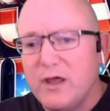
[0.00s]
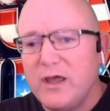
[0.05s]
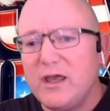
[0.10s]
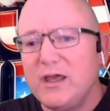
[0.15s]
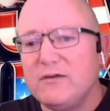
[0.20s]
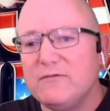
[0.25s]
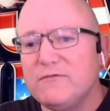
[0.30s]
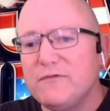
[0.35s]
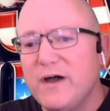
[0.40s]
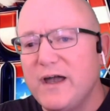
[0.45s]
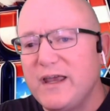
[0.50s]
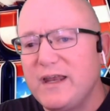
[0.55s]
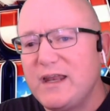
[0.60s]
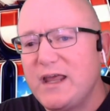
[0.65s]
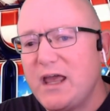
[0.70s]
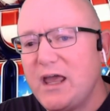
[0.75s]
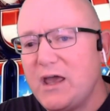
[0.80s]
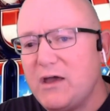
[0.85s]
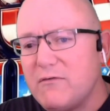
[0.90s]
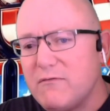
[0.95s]
invite
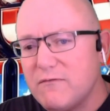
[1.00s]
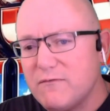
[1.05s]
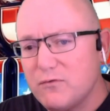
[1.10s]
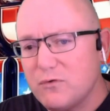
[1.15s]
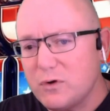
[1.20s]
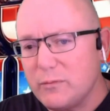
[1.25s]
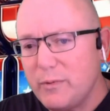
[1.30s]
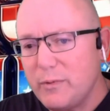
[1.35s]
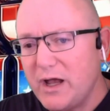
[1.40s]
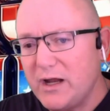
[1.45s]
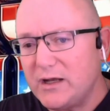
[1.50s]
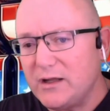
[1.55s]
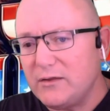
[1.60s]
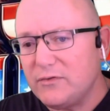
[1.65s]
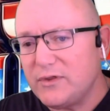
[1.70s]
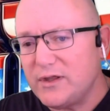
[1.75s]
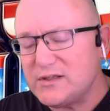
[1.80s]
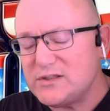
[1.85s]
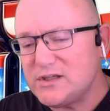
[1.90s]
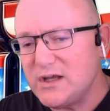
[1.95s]
everybody
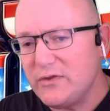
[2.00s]
that's